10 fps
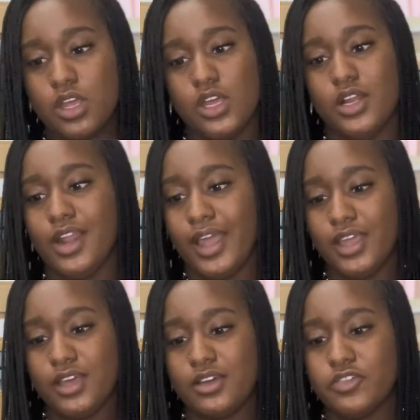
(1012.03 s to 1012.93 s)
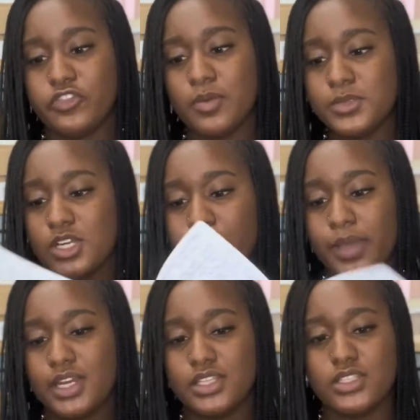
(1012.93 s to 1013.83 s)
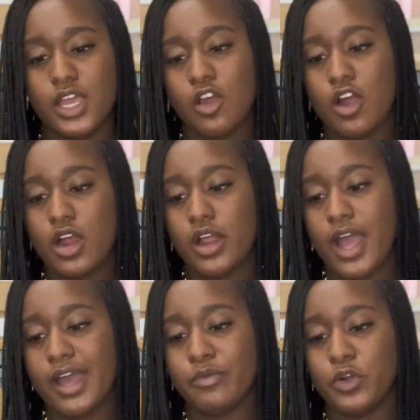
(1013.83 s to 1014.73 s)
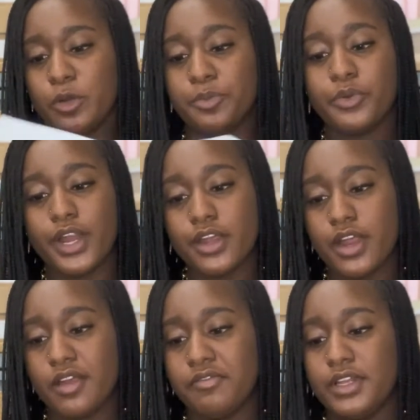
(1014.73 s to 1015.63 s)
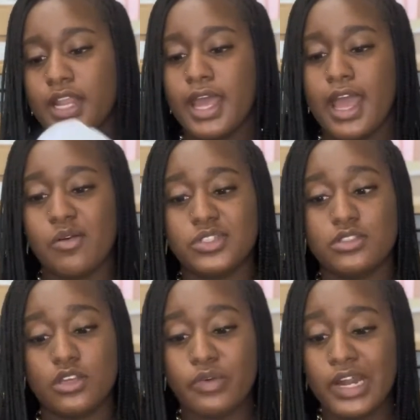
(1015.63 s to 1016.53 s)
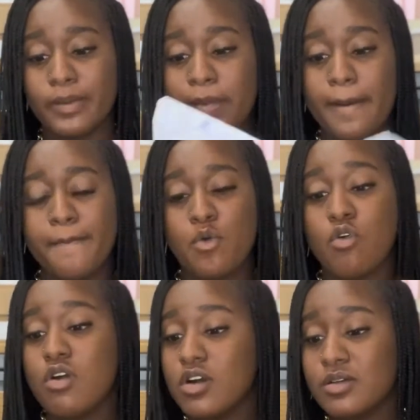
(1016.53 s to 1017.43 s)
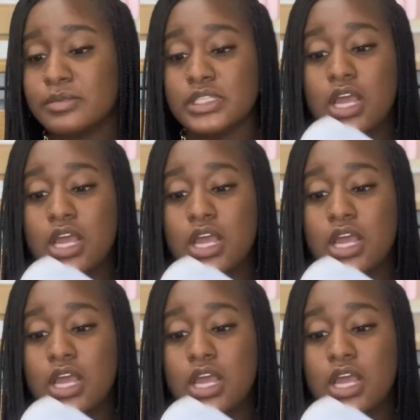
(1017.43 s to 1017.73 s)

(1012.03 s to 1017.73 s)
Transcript: Like from jump, and it stayed hard. I wrote a prayer every night. I was still writing my poems,